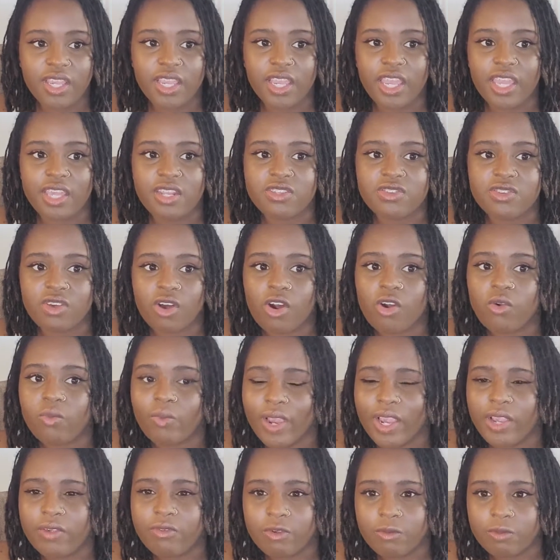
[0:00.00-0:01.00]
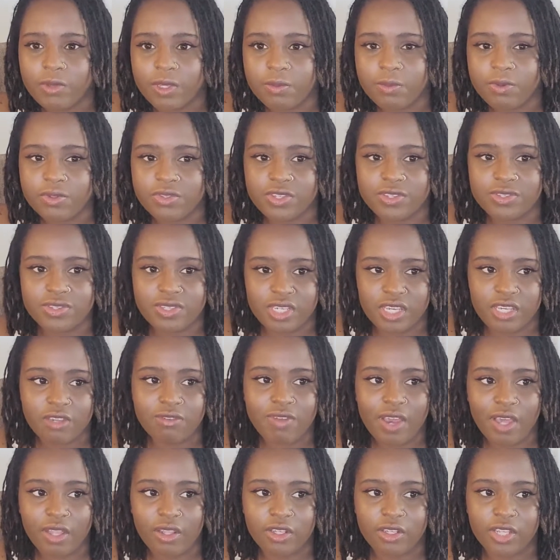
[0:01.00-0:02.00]
it is all right for people to seek
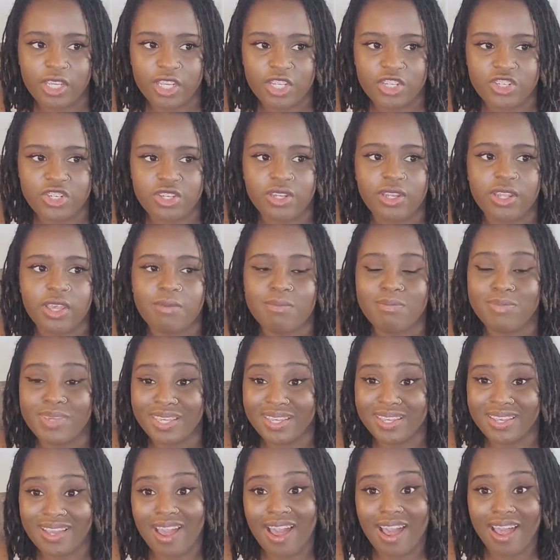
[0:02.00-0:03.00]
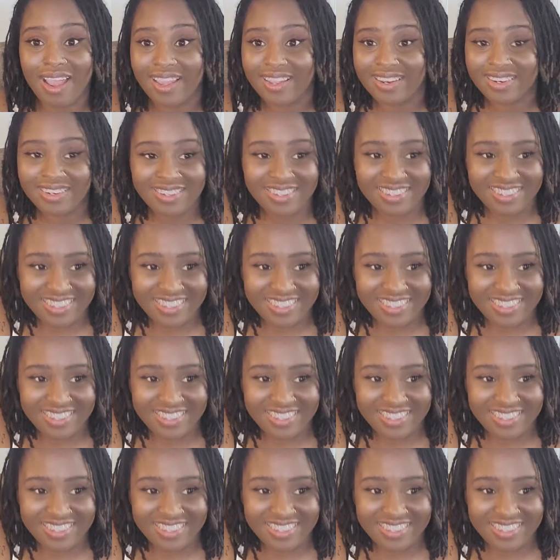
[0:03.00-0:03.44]
validation in being hot.